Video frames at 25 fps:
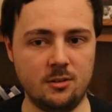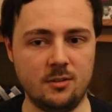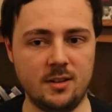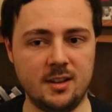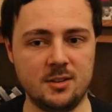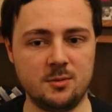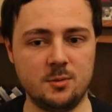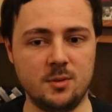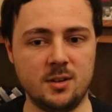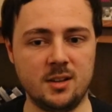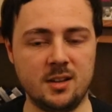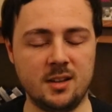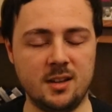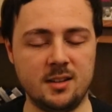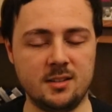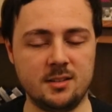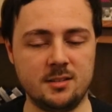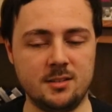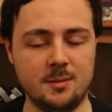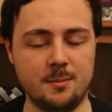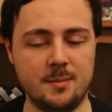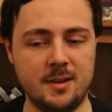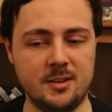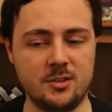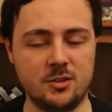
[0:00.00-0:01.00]
That's what it is.
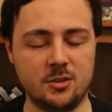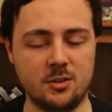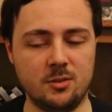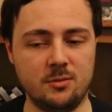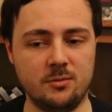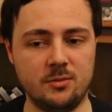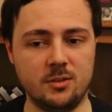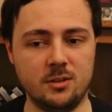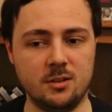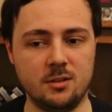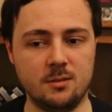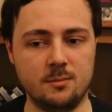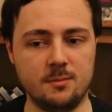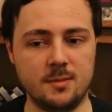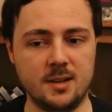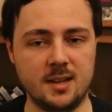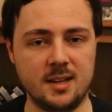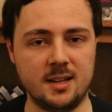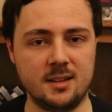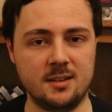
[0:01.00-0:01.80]
It's a magical film.